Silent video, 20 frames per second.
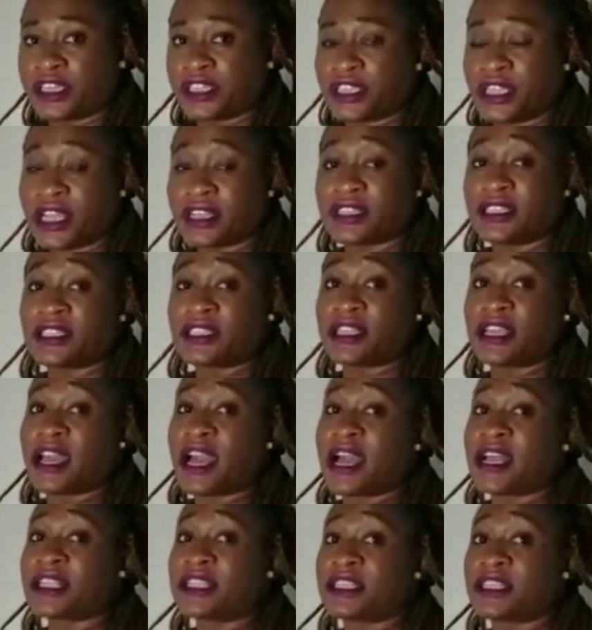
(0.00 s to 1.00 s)
That is the
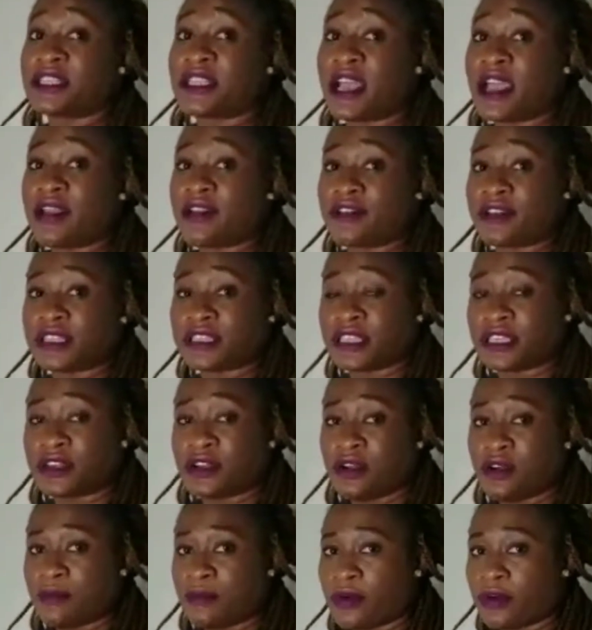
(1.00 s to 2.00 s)
antidiuretic
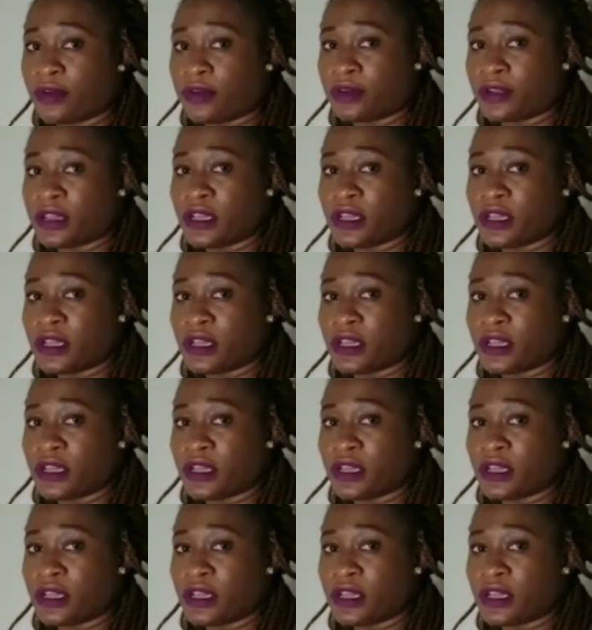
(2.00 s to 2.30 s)
hormone.